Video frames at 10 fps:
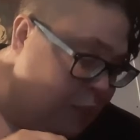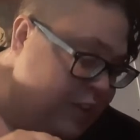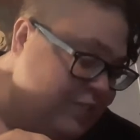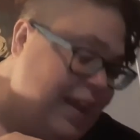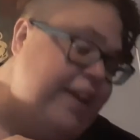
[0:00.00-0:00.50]
would
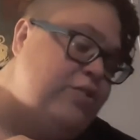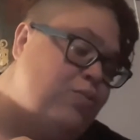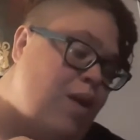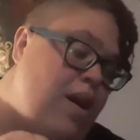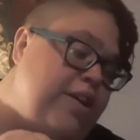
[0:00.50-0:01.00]
have liked
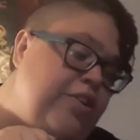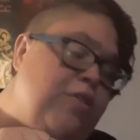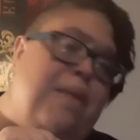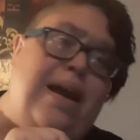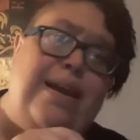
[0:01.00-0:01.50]
Ron and
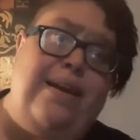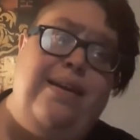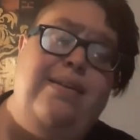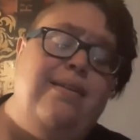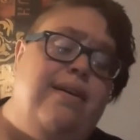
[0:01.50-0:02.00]
Hermione,
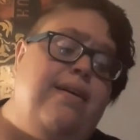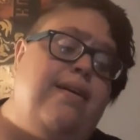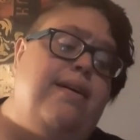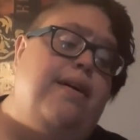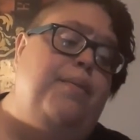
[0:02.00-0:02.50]

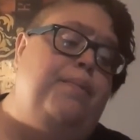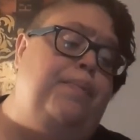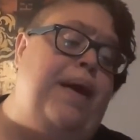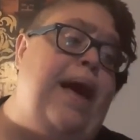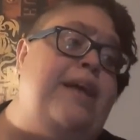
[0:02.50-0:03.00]

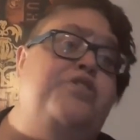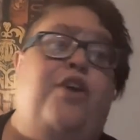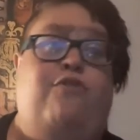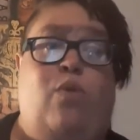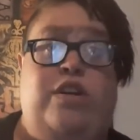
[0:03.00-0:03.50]
but I do
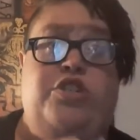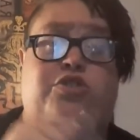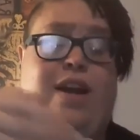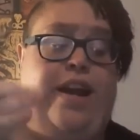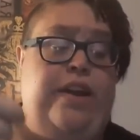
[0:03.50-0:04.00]
have one to
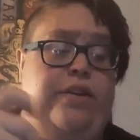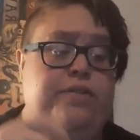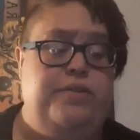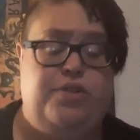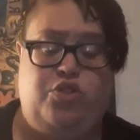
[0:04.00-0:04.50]
trade.
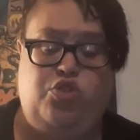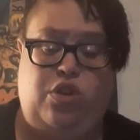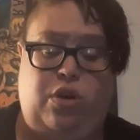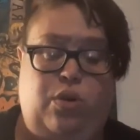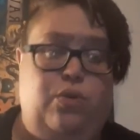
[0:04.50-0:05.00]

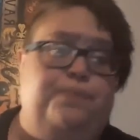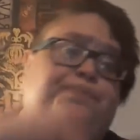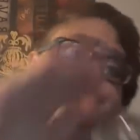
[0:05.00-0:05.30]
So,